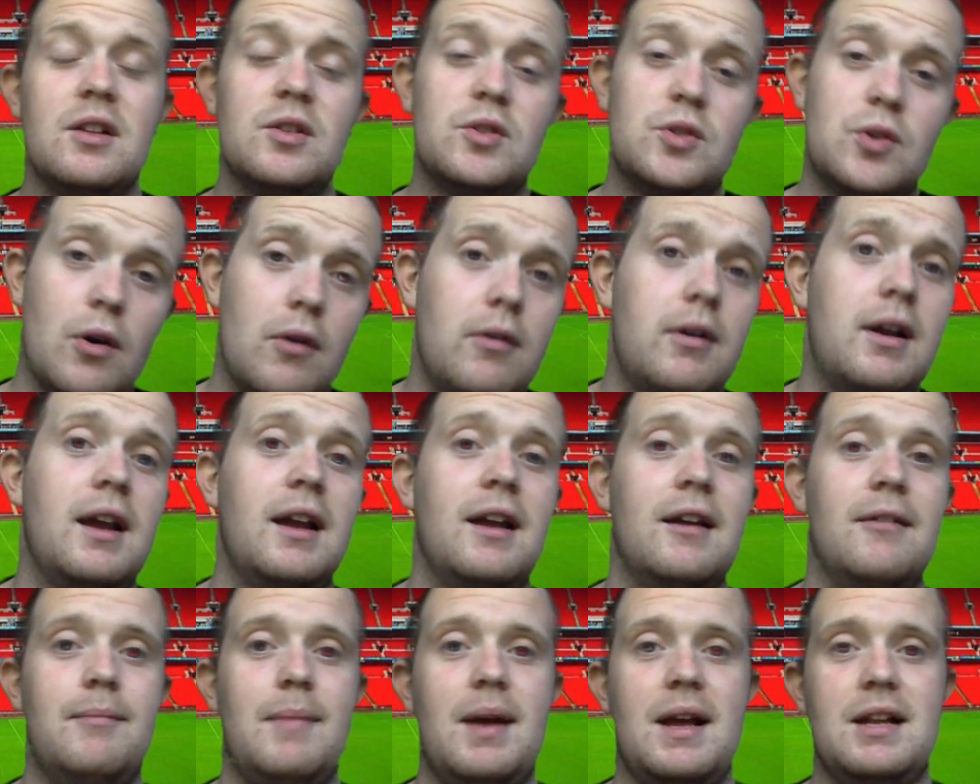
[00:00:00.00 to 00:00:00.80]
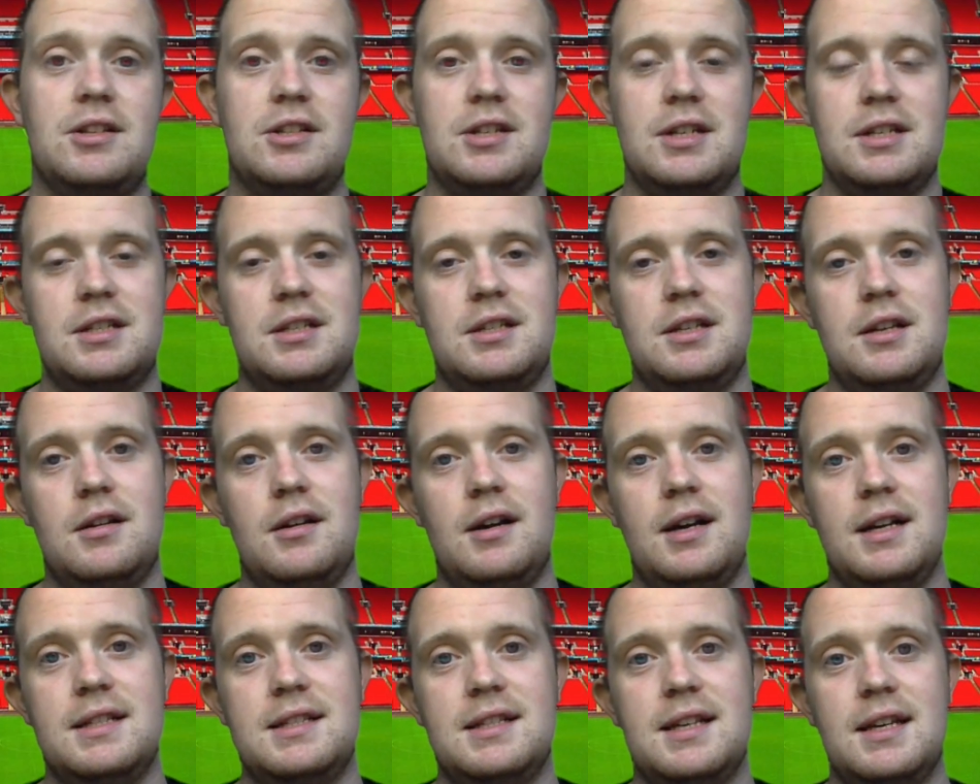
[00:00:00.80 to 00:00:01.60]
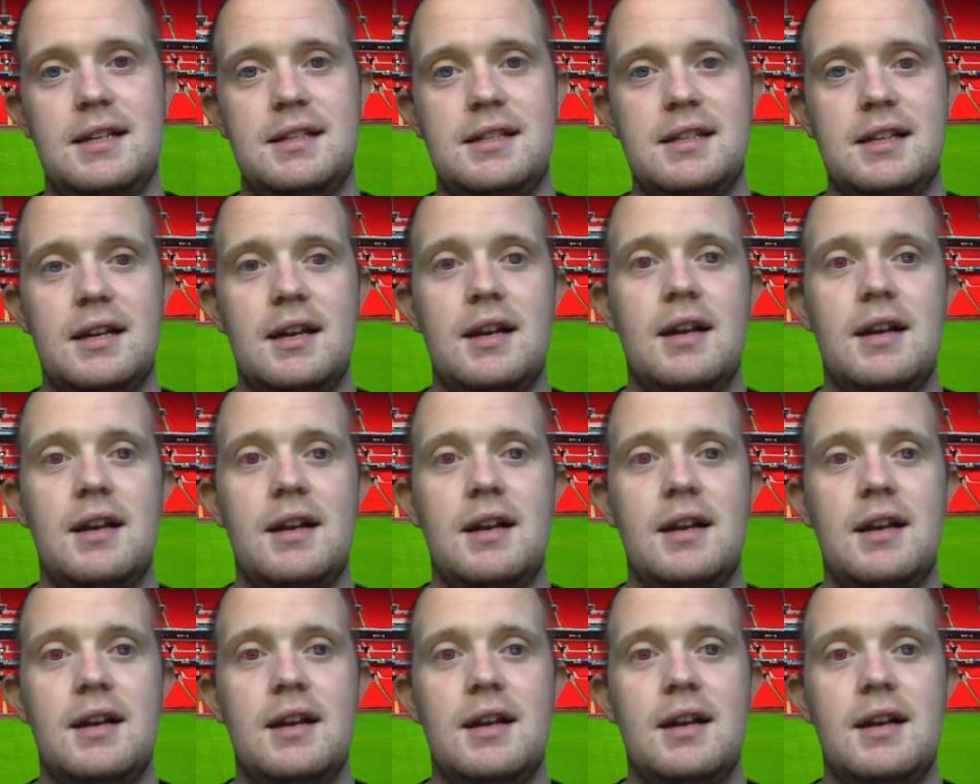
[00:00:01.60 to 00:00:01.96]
talking of Manchester United,